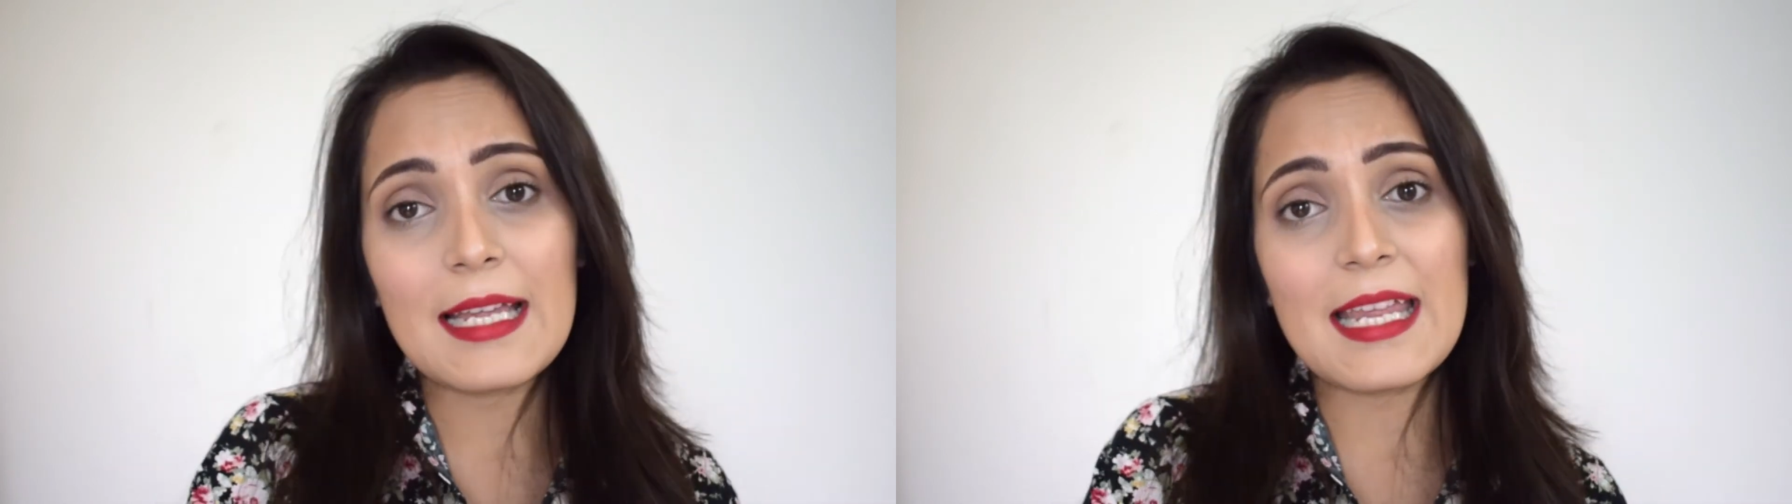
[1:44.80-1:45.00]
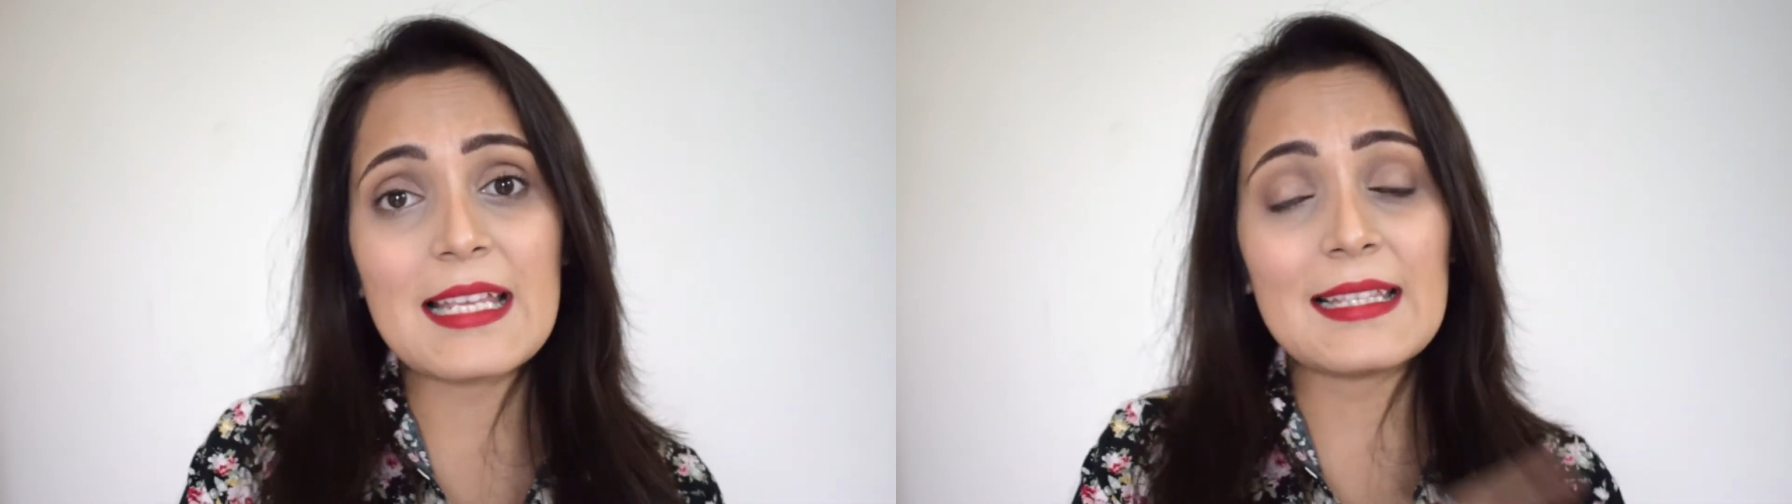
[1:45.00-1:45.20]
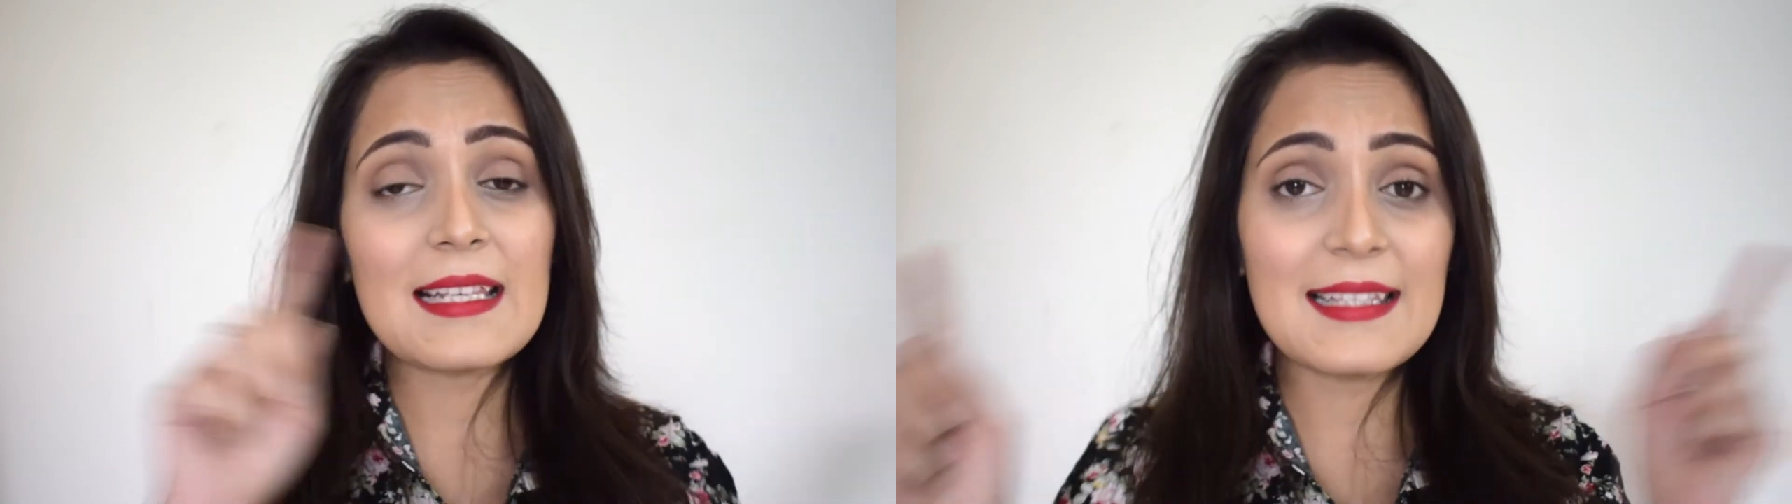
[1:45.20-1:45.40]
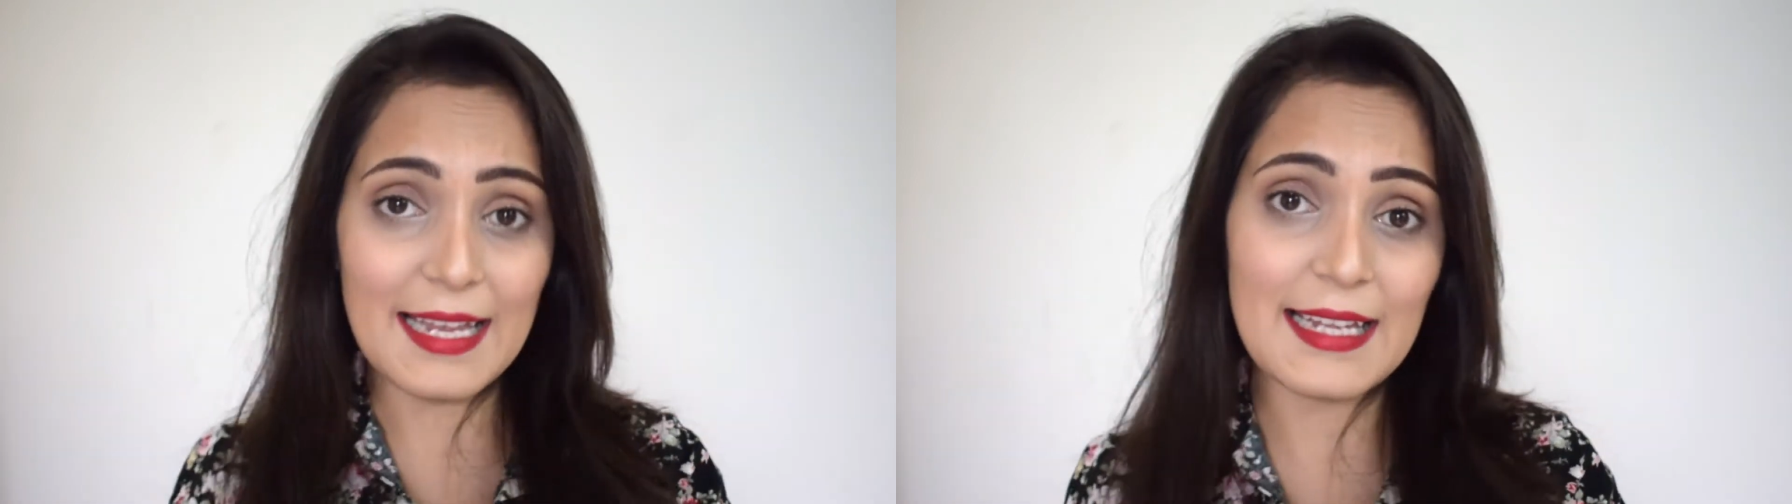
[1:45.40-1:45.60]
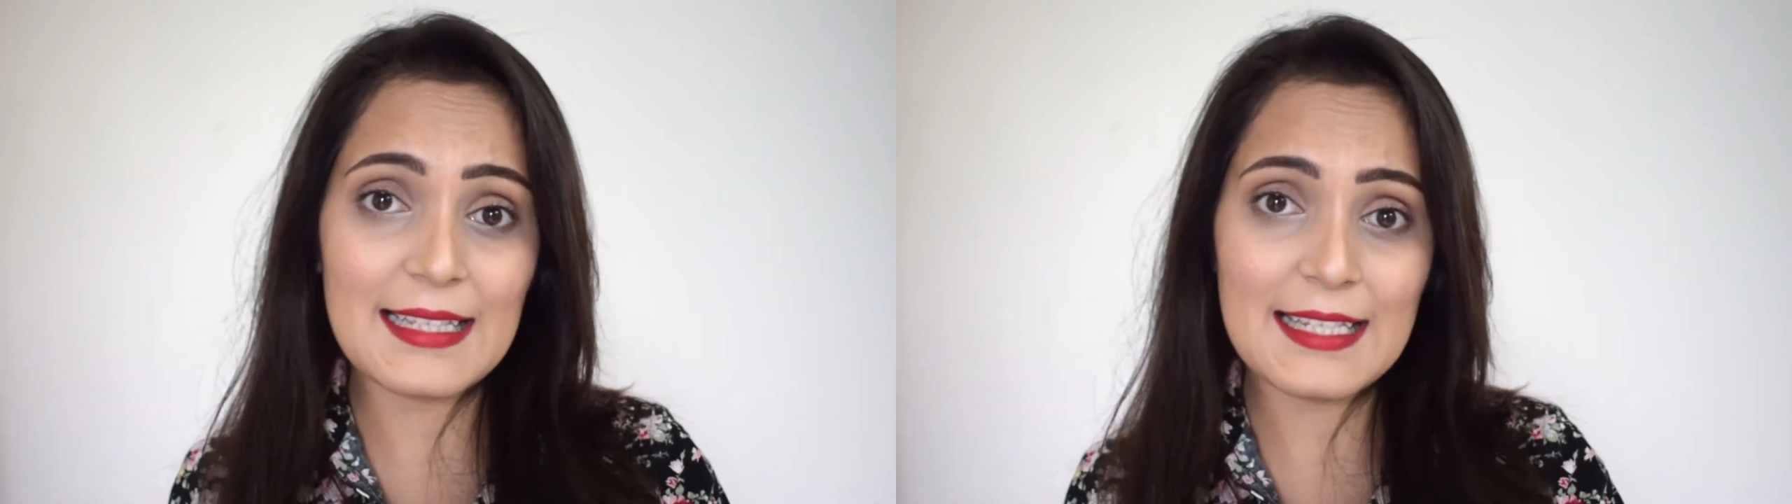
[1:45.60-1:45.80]
is the
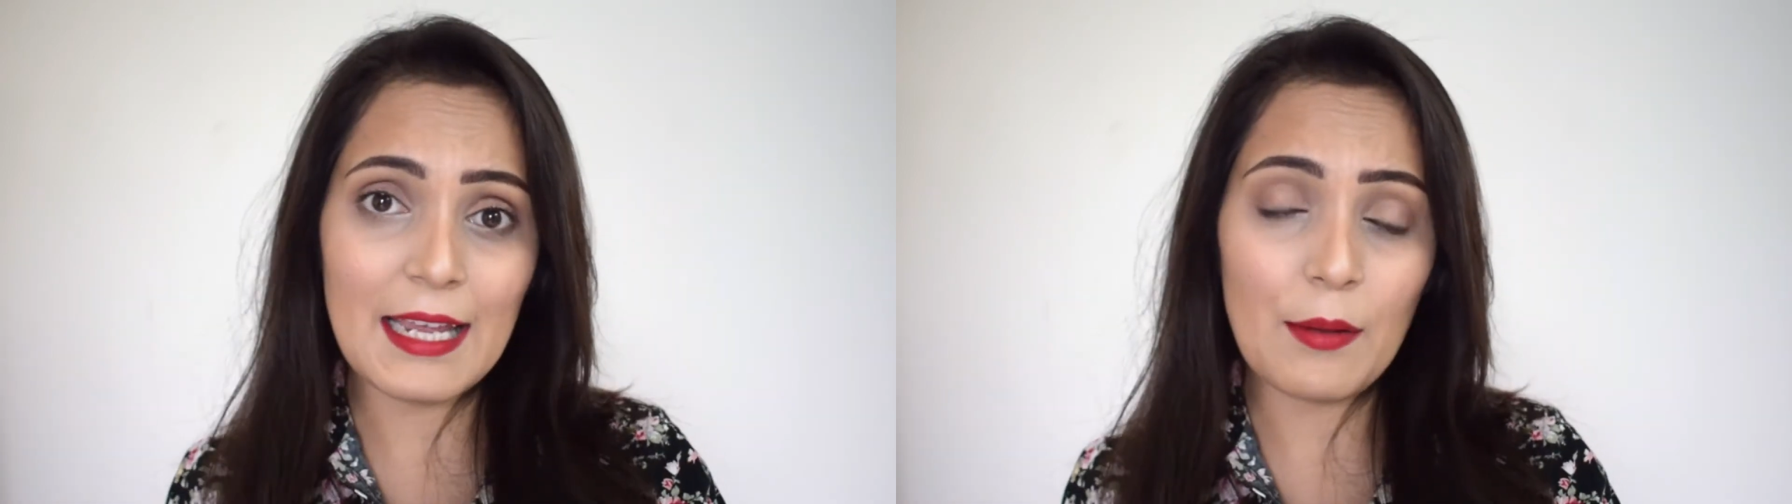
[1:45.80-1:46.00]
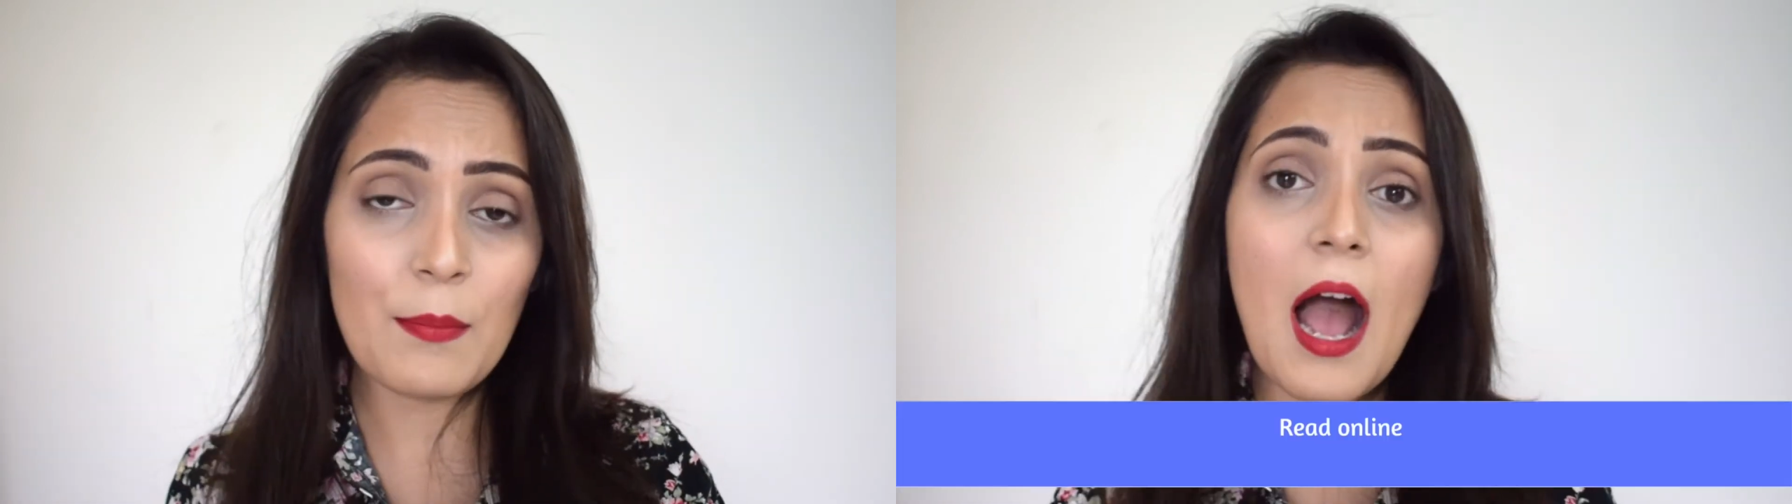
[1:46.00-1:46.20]
second step.